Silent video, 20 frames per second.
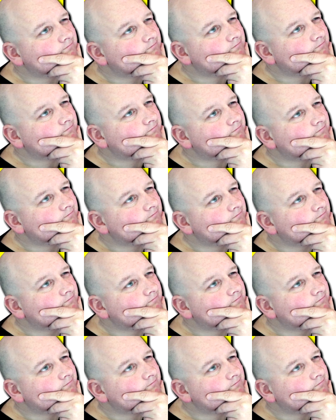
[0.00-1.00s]

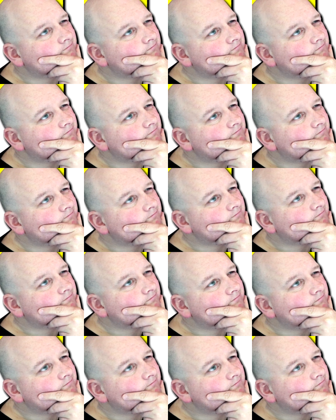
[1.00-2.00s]

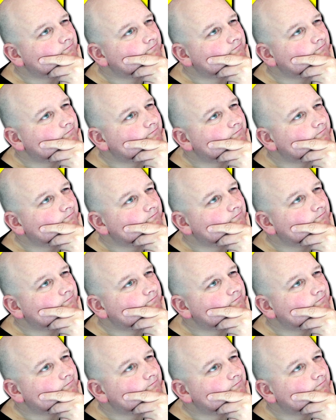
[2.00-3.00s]

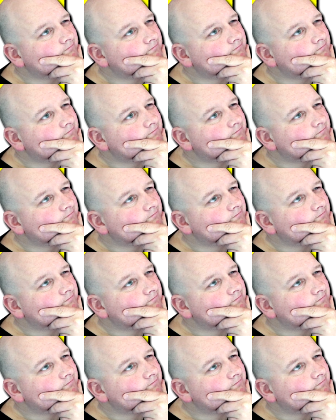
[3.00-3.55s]
No one is speaking in this clip.